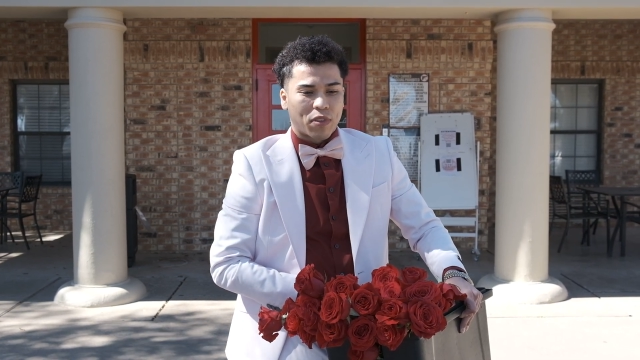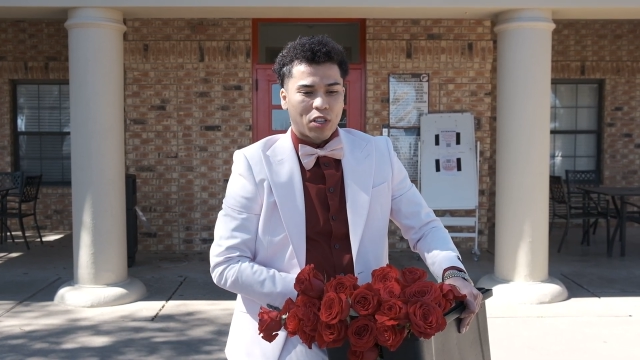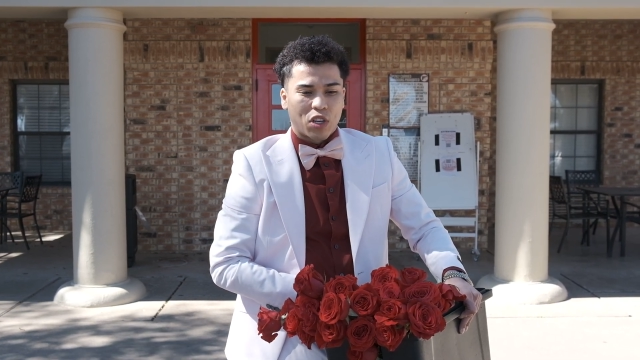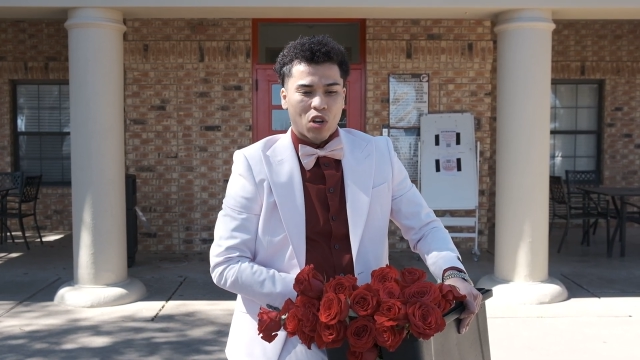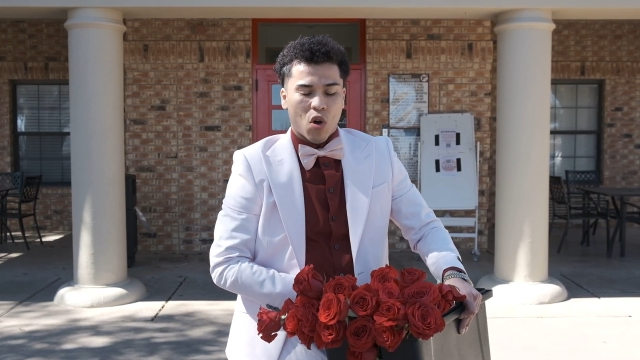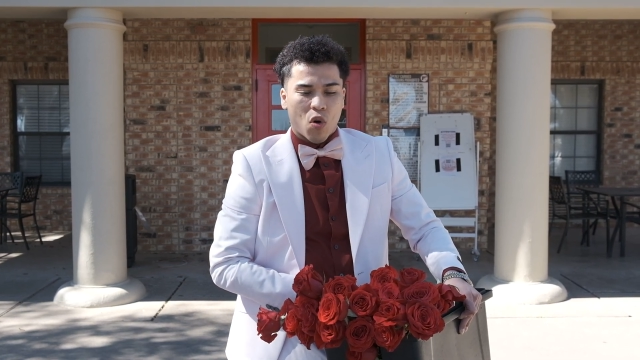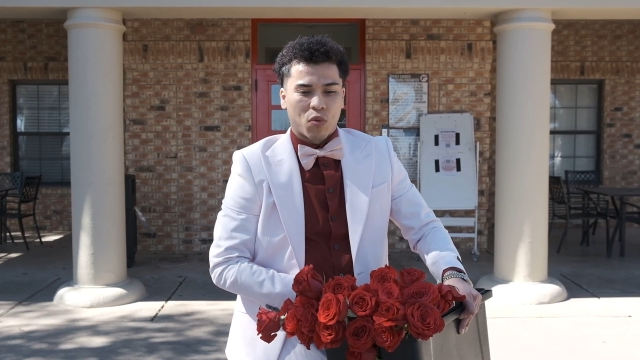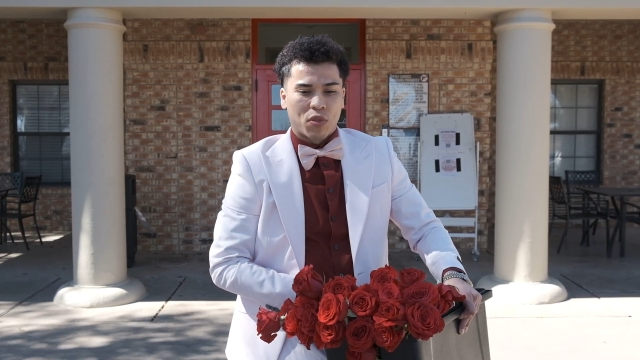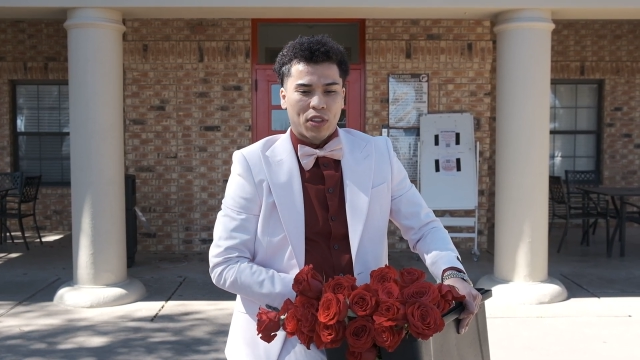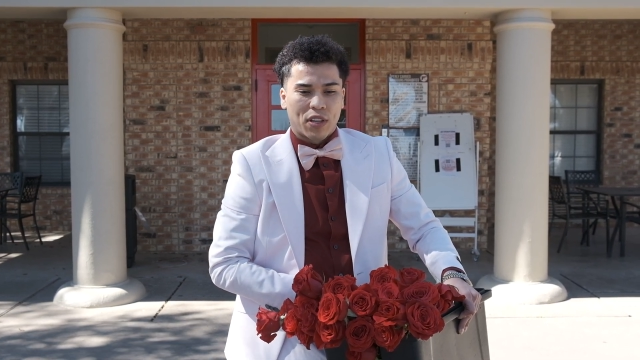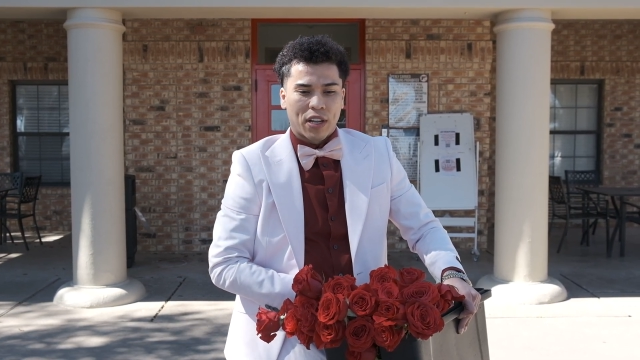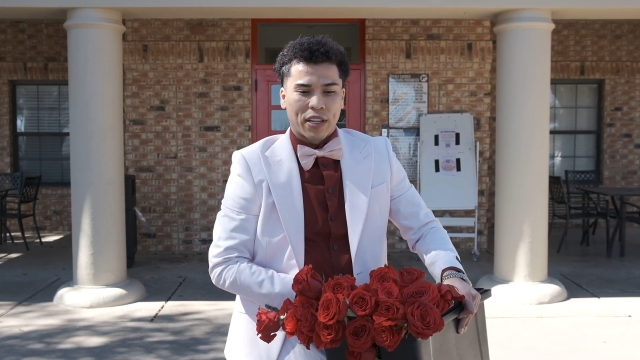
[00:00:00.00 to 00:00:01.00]
you know,
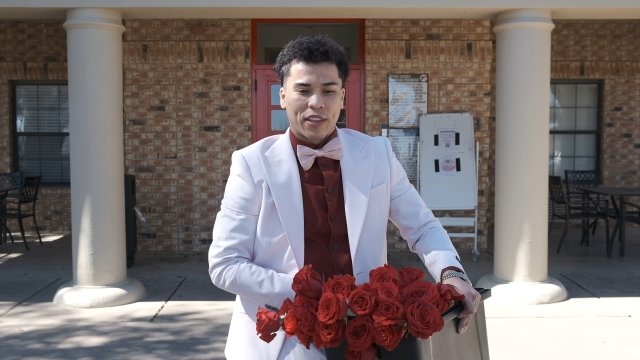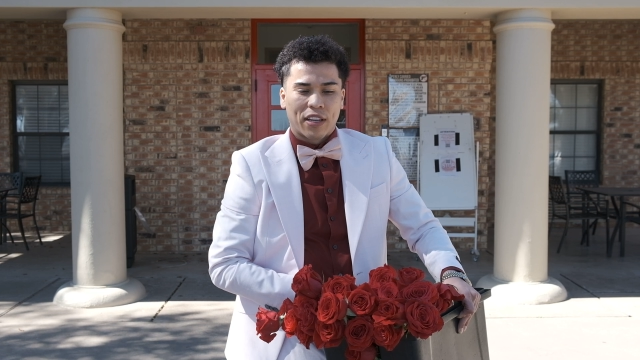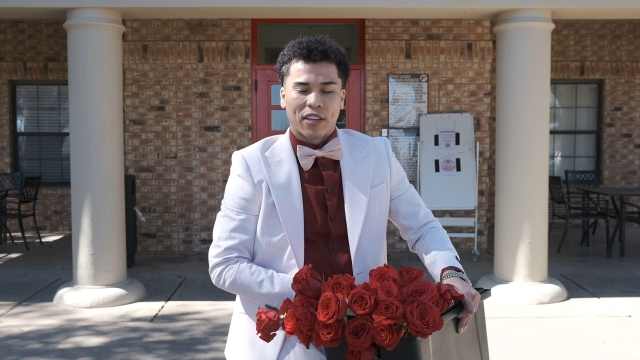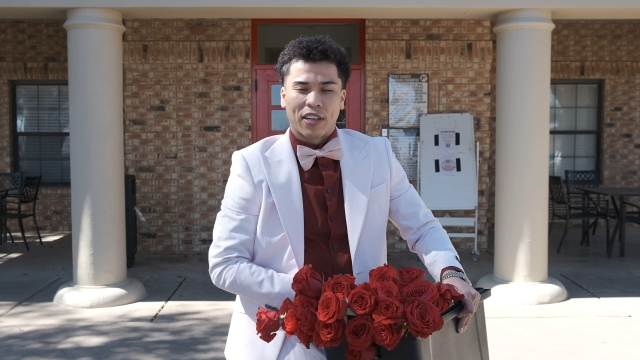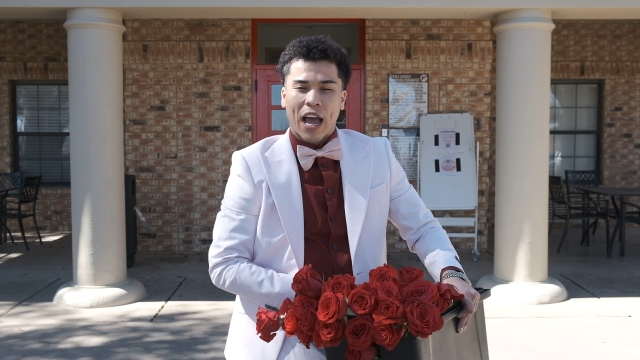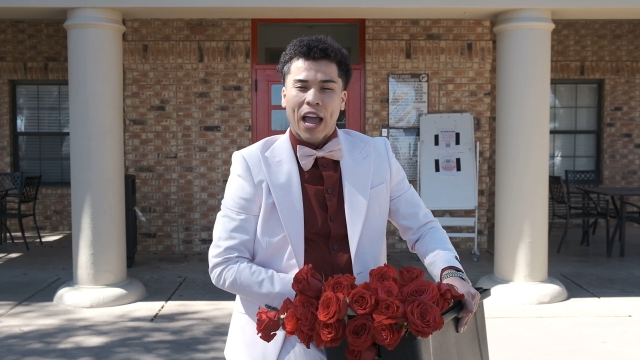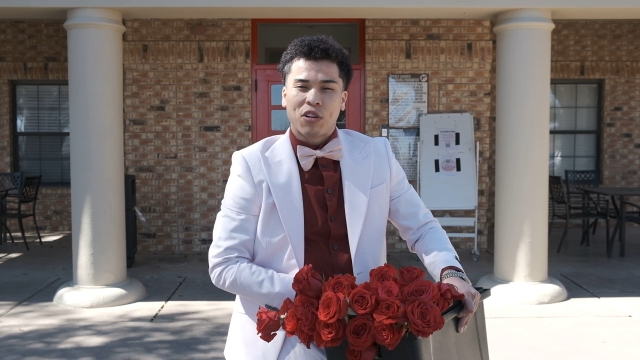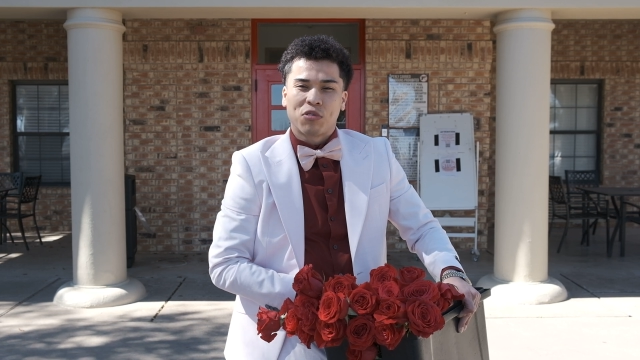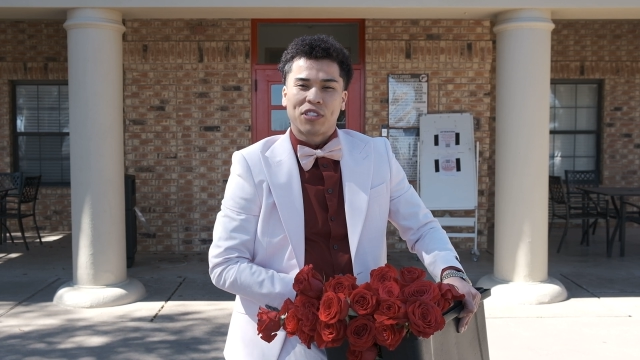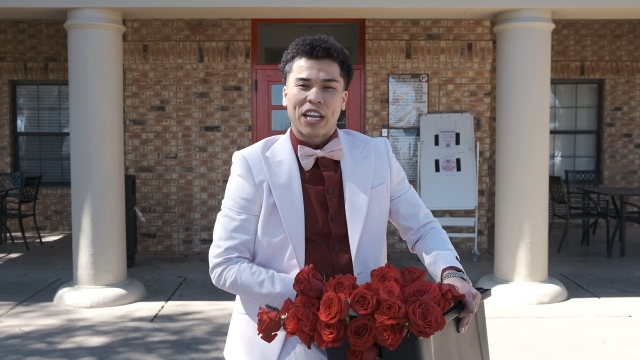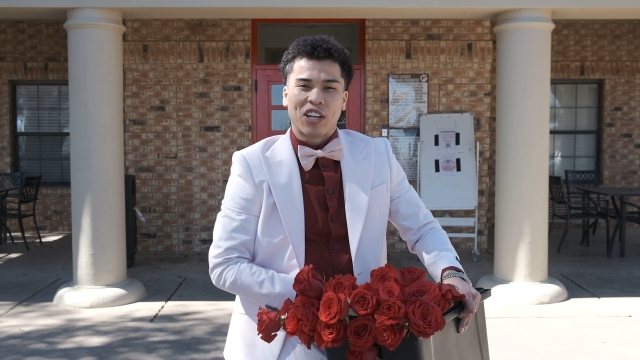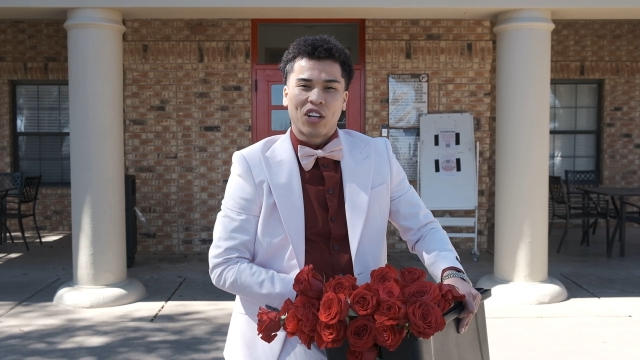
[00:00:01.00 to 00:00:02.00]
eh, the, the
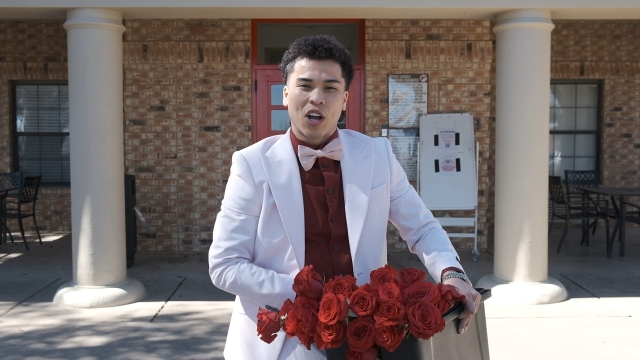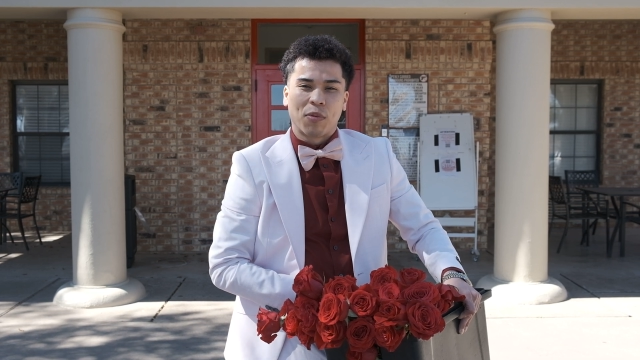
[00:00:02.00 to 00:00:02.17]
idols they look